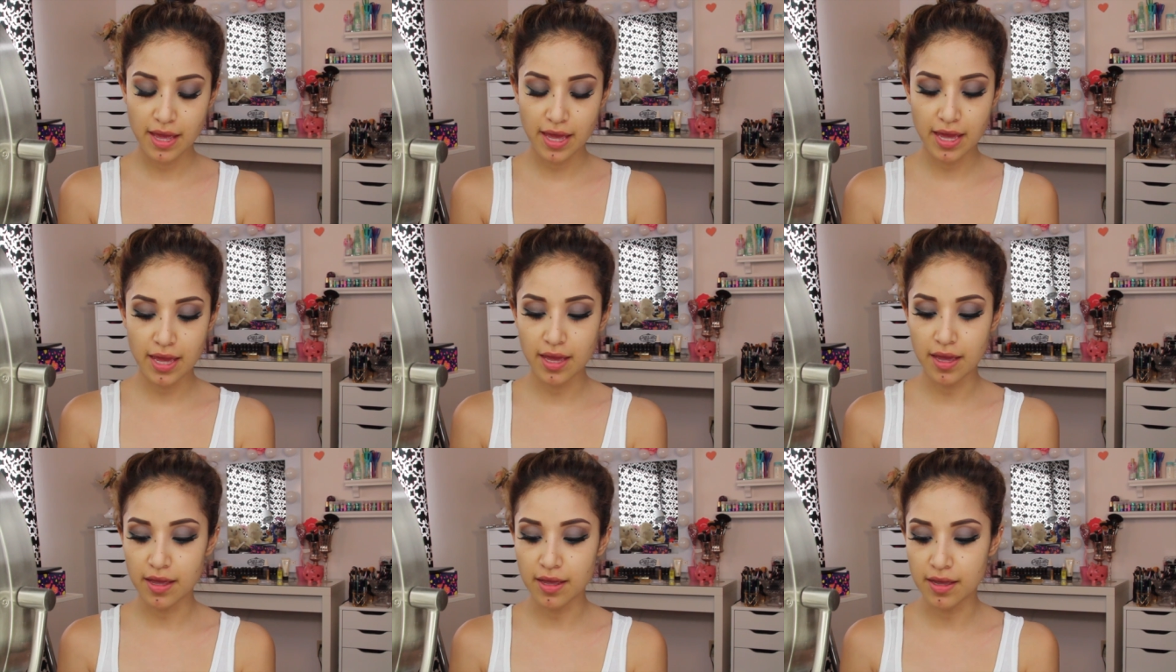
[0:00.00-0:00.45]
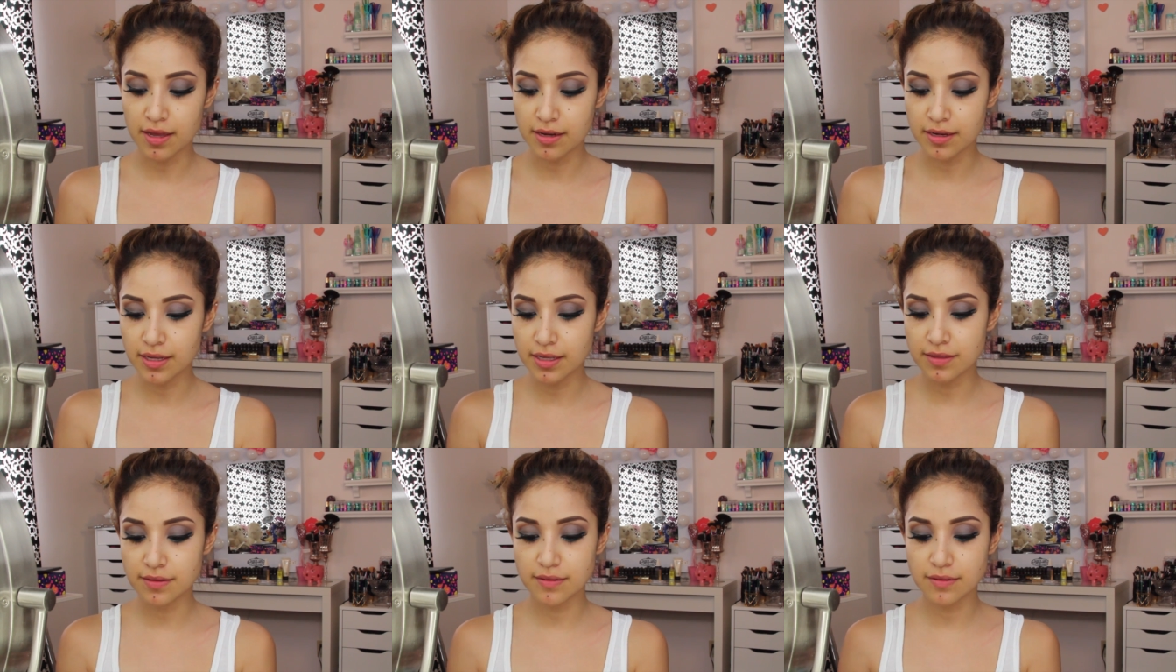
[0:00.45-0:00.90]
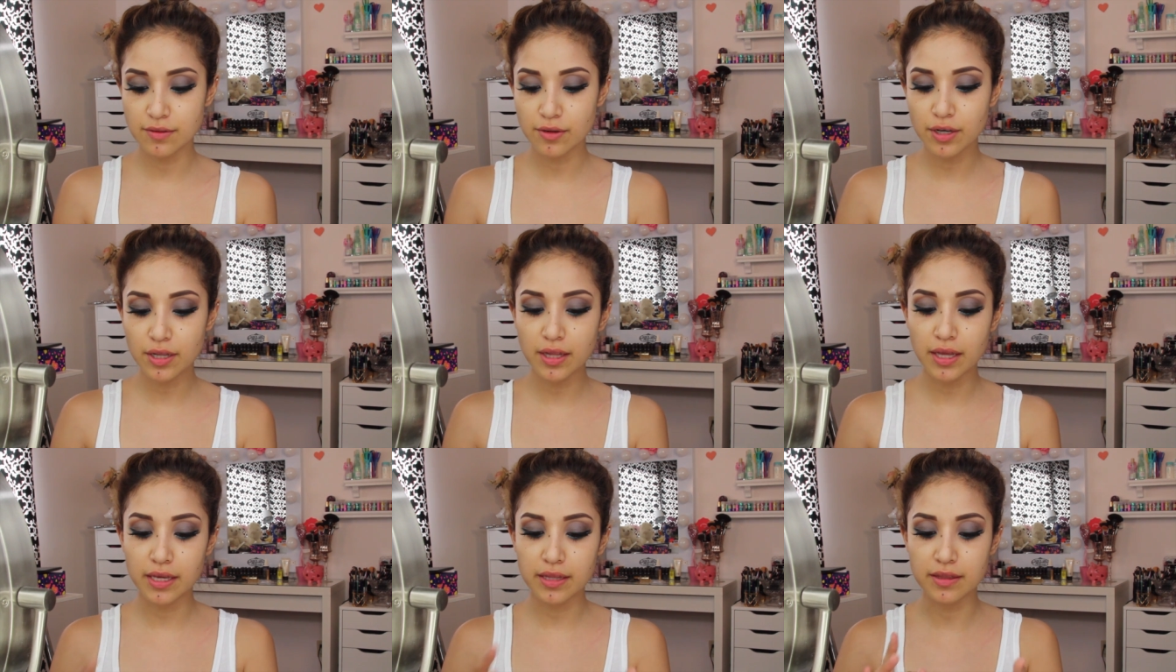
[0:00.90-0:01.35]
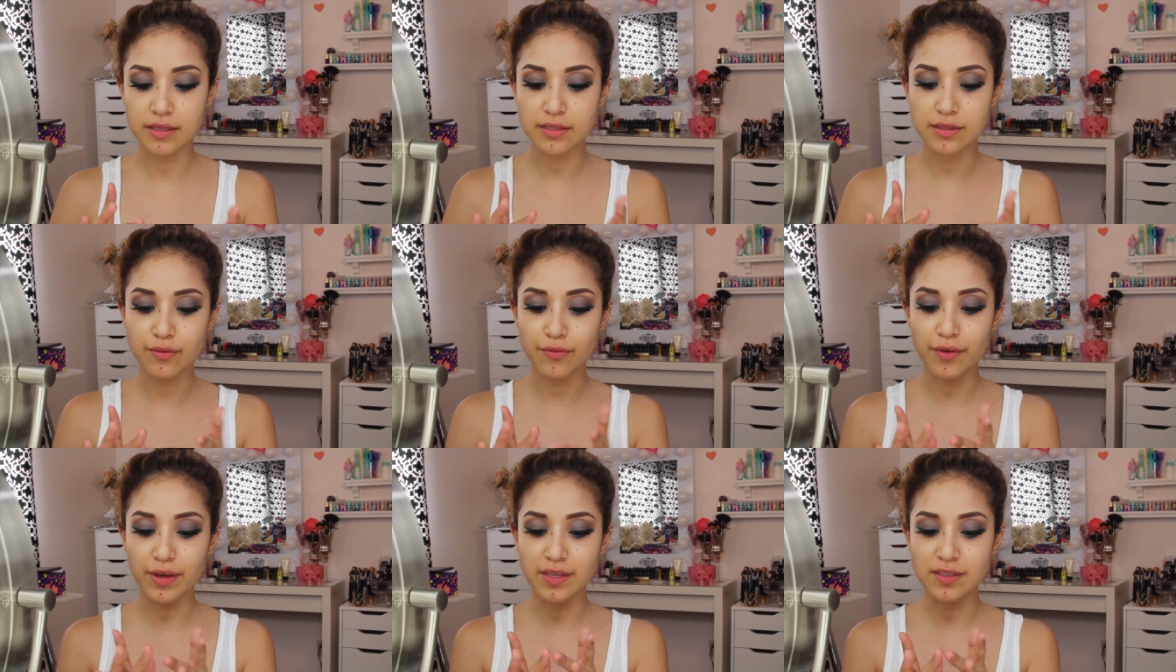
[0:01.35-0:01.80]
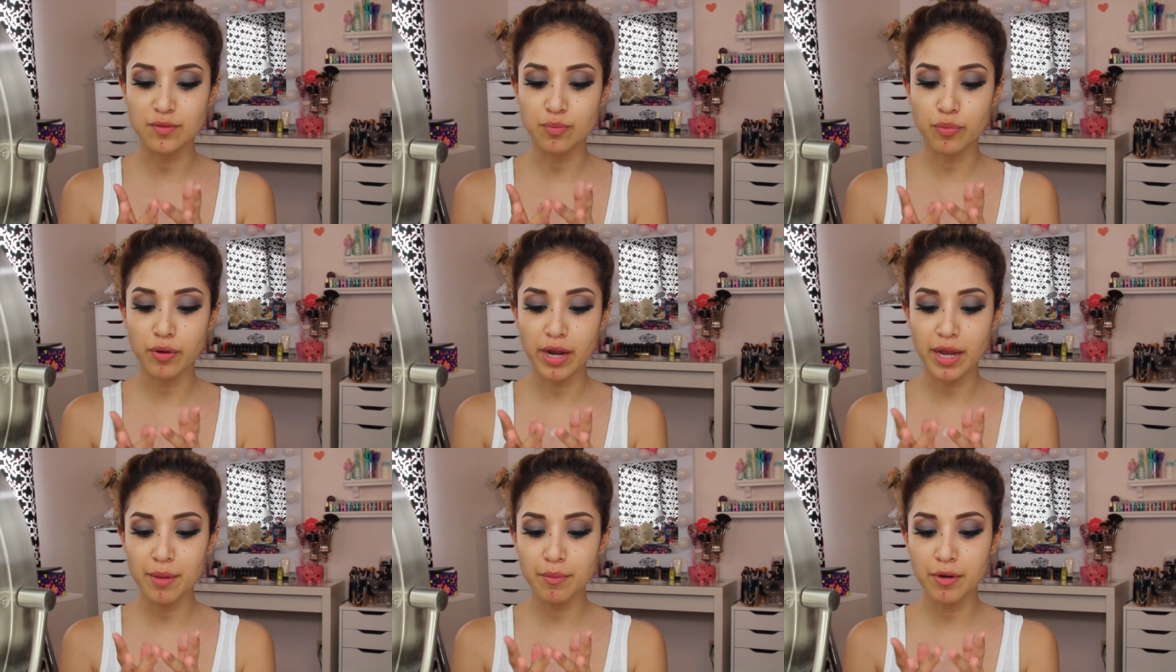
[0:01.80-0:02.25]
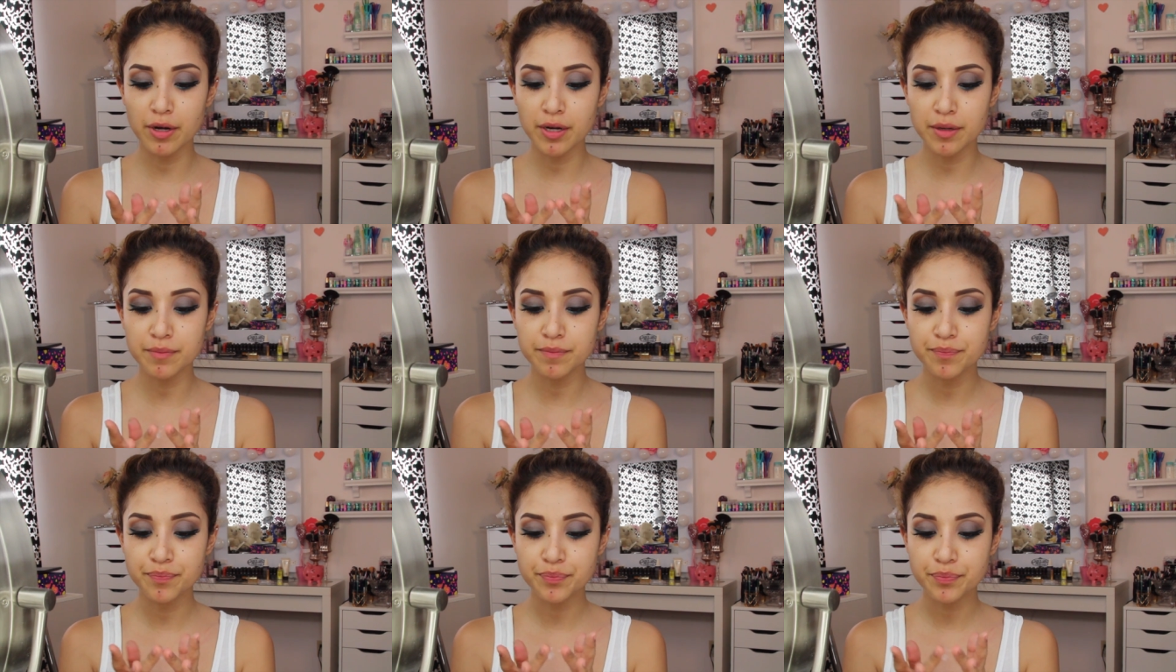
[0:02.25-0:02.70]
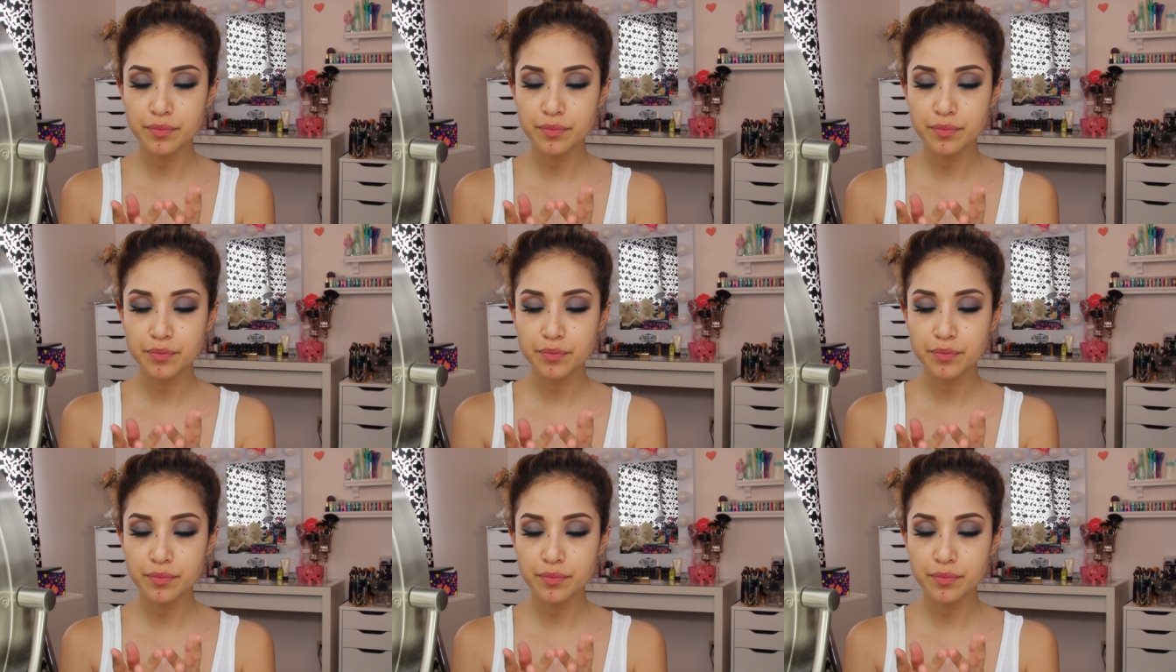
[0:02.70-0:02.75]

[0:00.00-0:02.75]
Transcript: and it's sort of like this face primer.